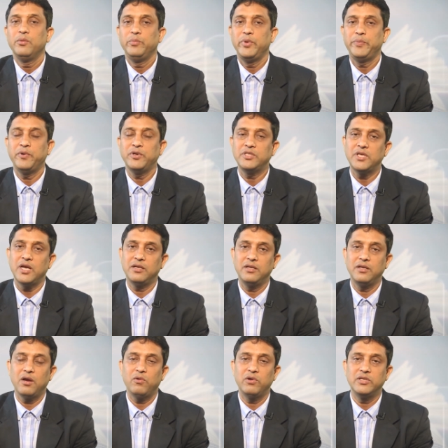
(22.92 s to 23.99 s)
Before
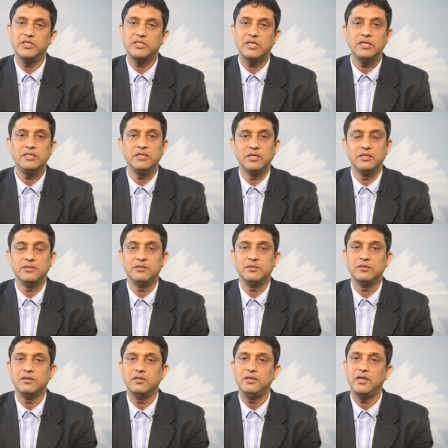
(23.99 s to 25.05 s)
starting our discussion,
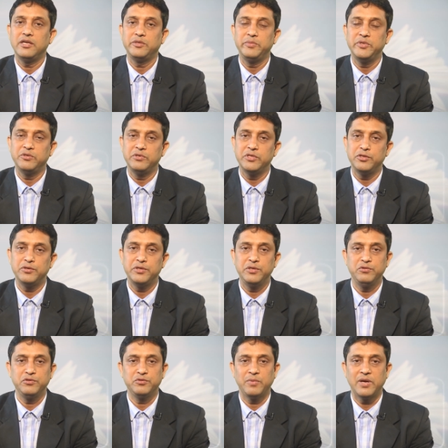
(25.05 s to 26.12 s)
let me to
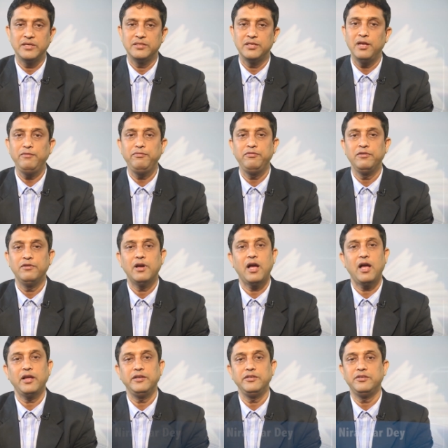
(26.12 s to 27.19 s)
introduce myself.
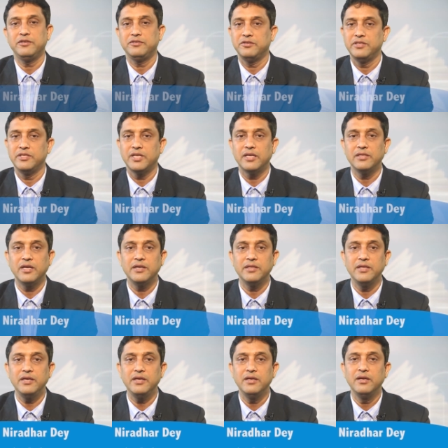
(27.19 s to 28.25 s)
I, Dr. Niradhar
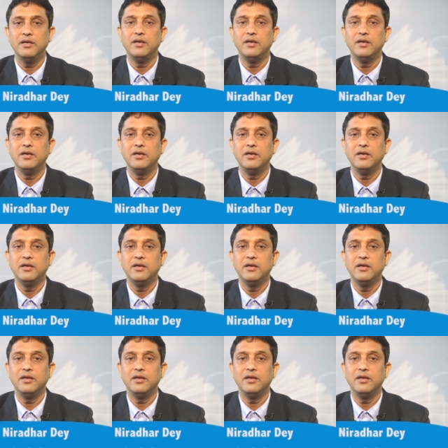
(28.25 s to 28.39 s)
De,